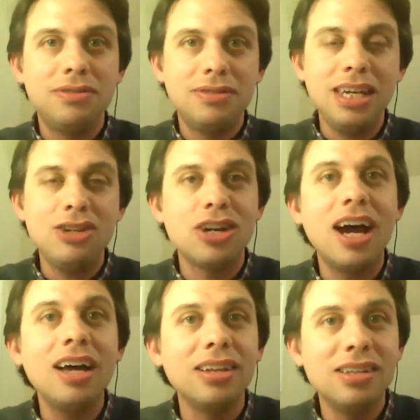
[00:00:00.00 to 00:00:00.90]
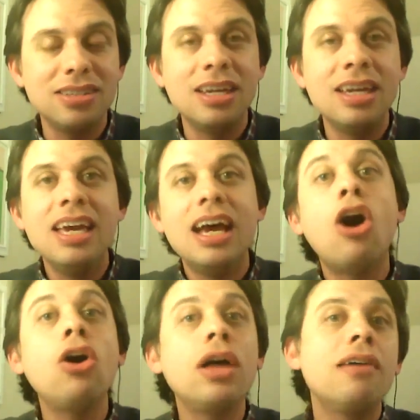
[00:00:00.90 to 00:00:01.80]
Tahitian Islands
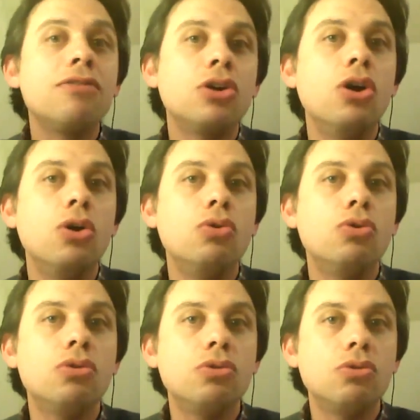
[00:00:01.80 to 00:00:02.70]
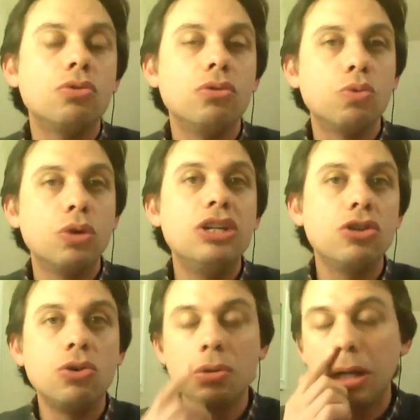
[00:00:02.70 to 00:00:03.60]
all have their own
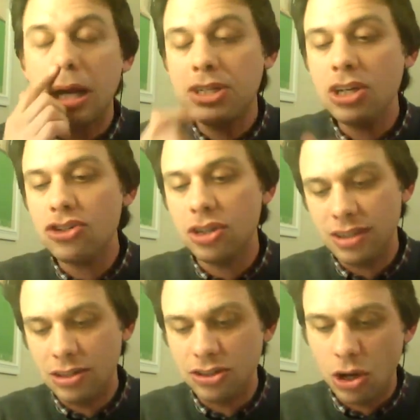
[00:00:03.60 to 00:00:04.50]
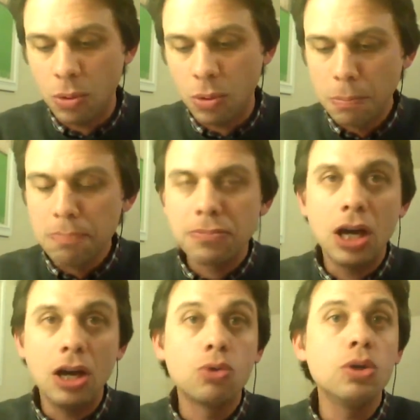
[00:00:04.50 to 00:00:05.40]
regional competitions, and so
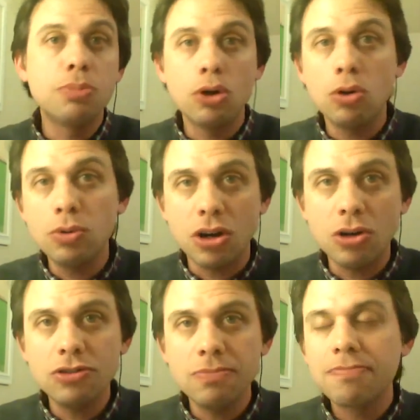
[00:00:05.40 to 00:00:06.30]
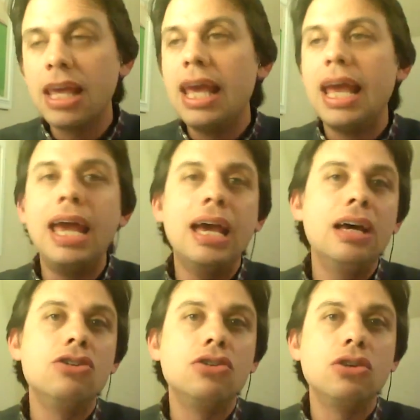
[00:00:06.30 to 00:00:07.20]
uh, Greensboro was ours,
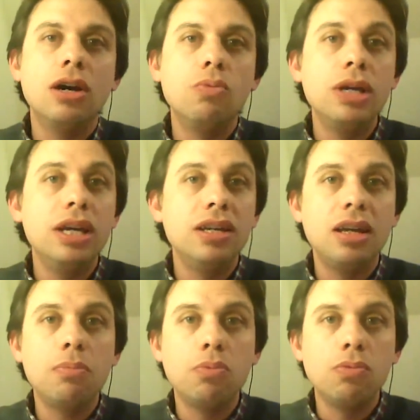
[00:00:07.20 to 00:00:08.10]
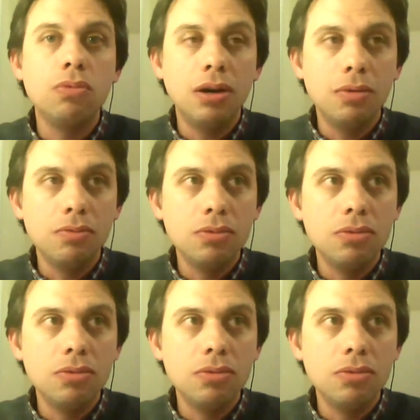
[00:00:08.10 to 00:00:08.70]
and uh, we ended up. Uh,